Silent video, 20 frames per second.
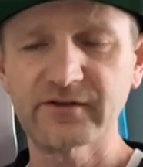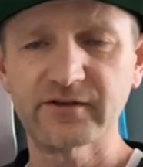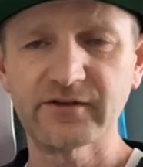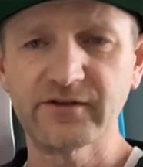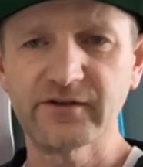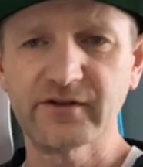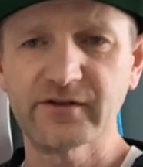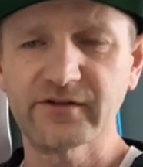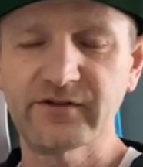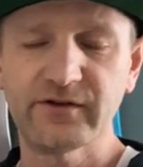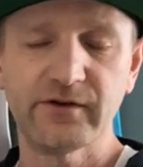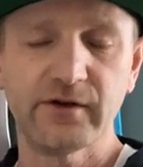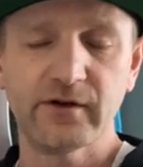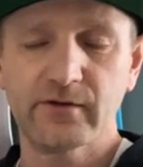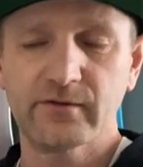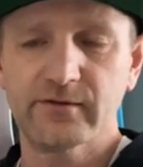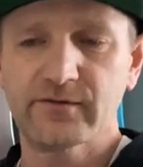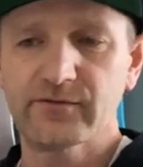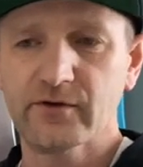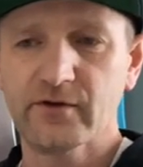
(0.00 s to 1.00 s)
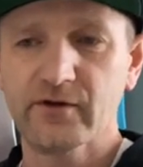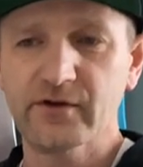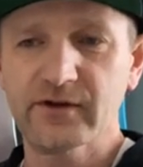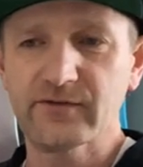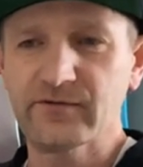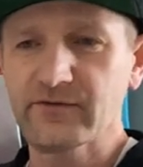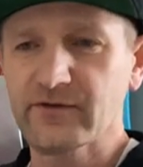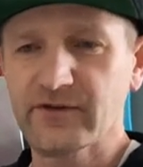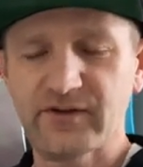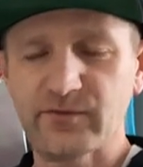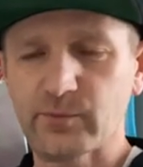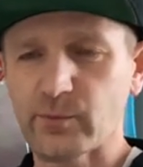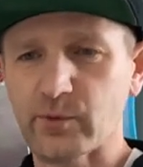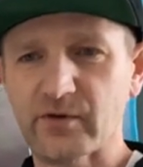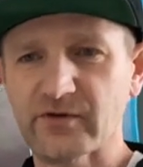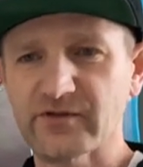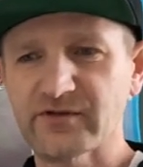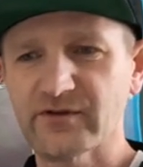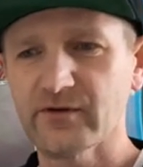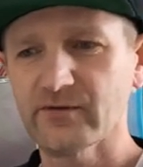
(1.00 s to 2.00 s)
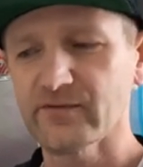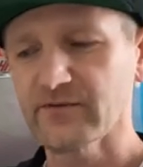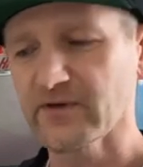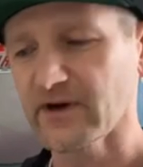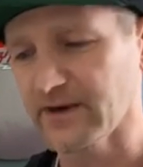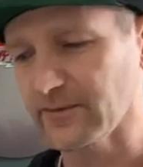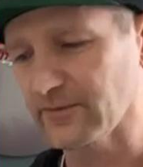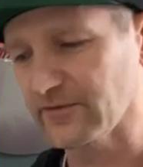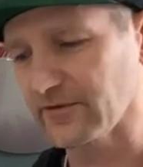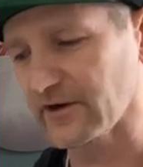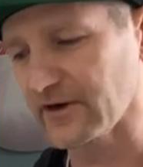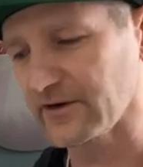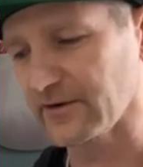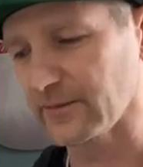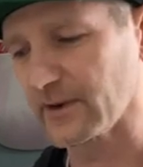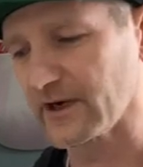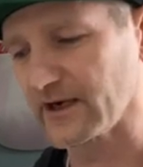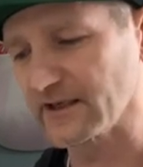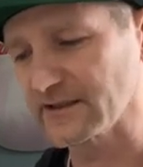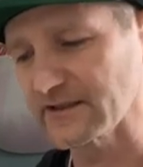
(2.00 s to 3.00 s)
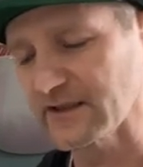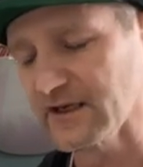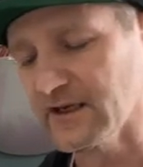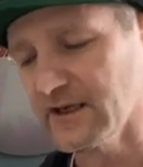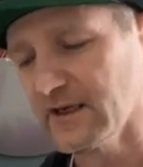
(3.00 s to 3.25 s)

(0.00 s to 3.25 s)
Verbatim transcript: And you just, you know, if you're looking for these boards, you don't find them for a hundred bucks.